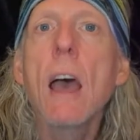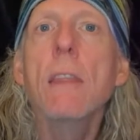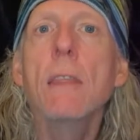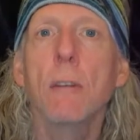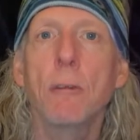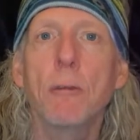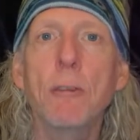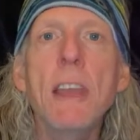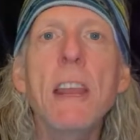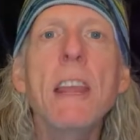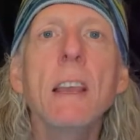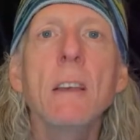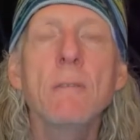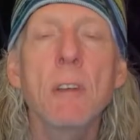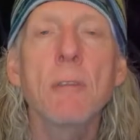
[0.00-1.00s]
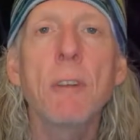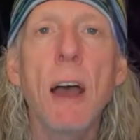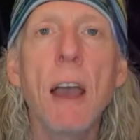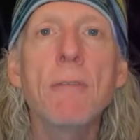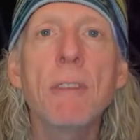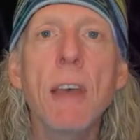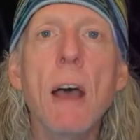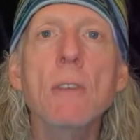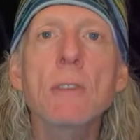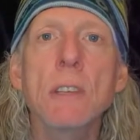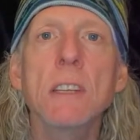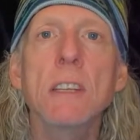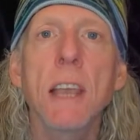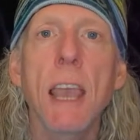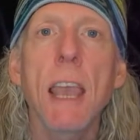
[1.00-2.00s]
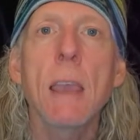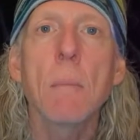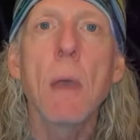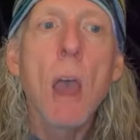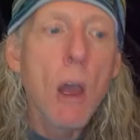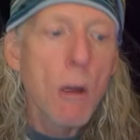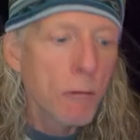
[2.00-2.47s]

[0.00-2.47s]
the feeding of the 5,000 came